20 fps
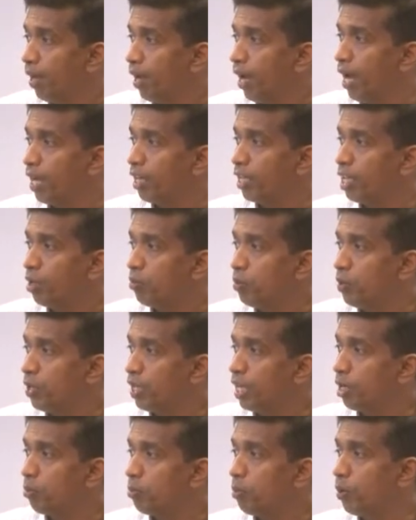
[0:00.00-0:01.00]
And
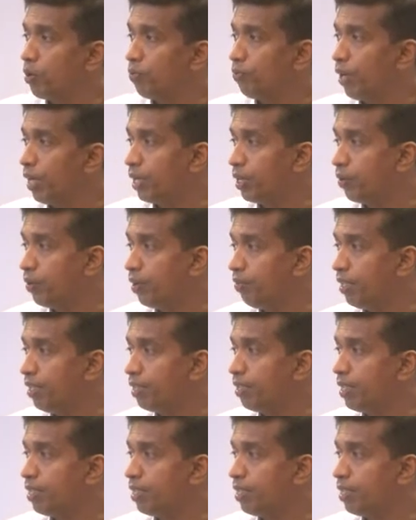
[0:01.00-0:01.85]
communicate more effectively with